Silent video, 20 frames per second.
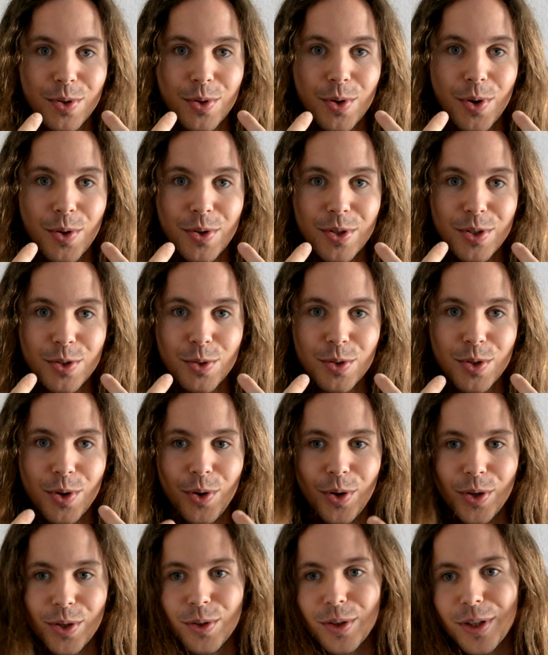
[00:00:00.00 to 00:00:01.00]
go into the
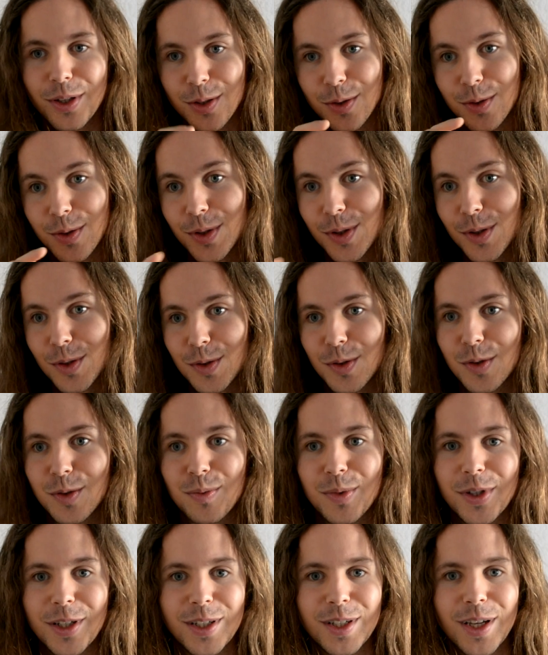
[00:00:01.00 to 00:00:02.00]
oil, and you're going to
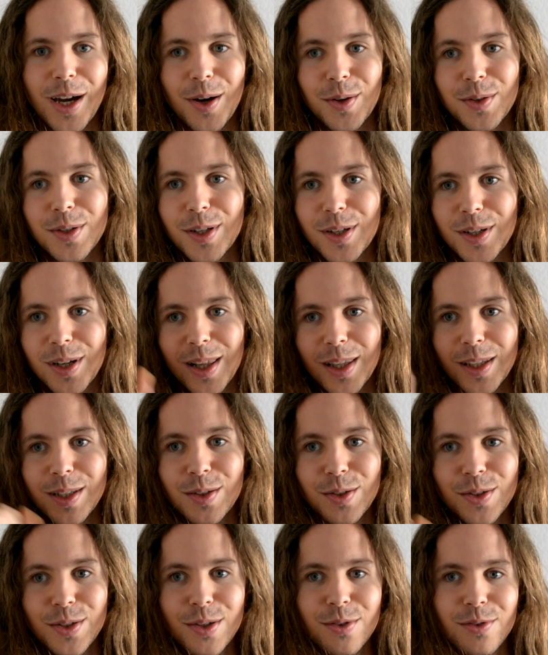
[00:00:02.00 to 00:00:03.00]
spit it out and clean
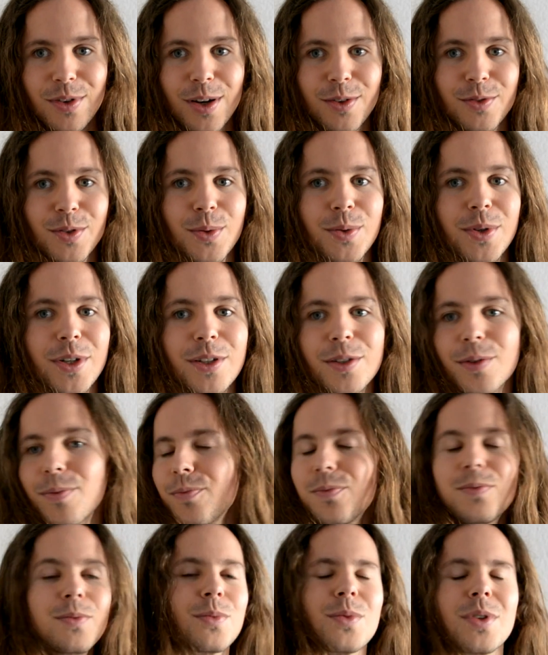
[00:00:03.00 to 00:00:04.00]
your teeth afterwards.
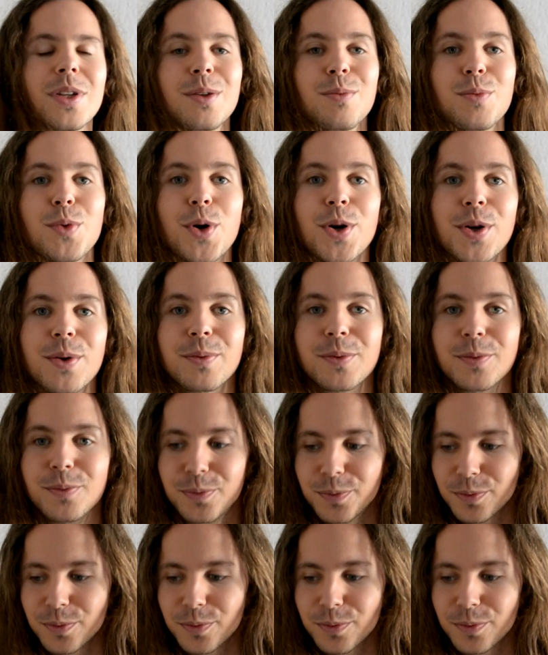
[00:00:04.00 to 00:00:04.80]
Really important.